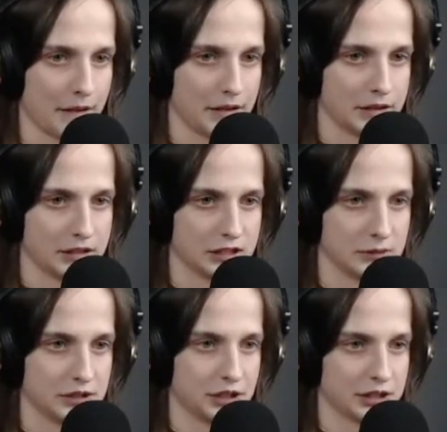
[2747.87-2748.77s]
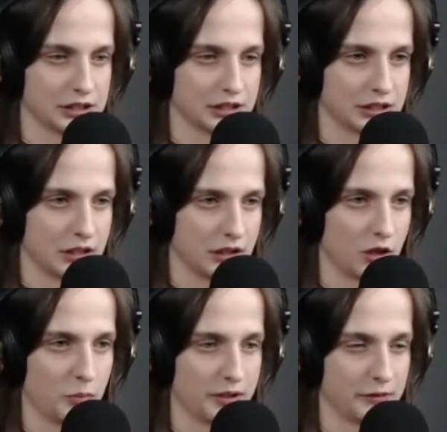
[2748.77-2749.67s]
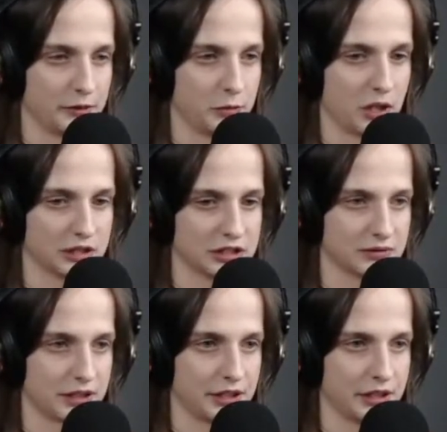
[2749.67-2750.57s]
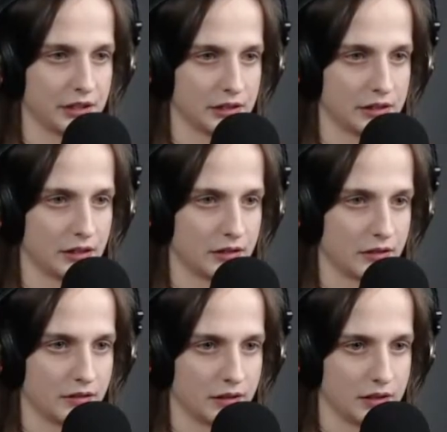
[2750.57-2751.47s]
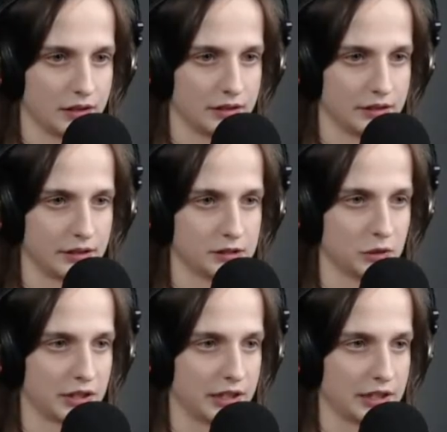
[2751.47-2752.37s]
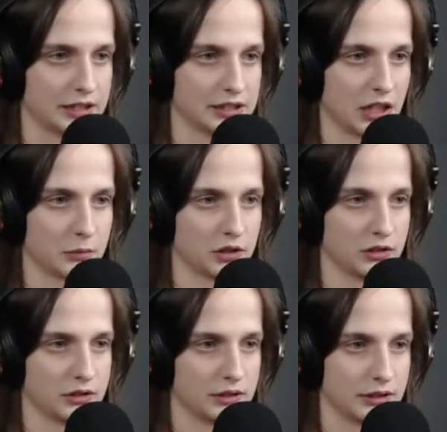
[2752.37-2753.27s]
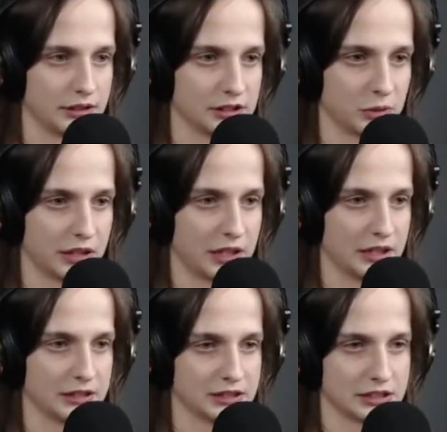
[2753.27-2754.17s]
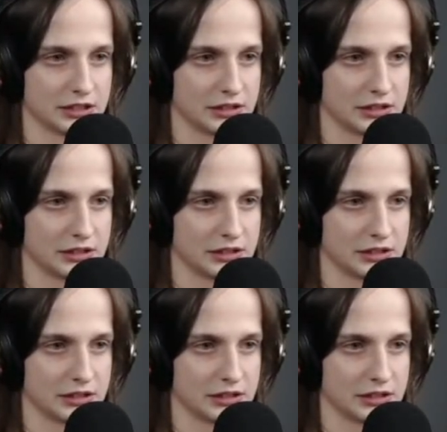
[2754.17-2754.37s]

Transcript: So let me just open a few boxes right here. This one has armor. This one has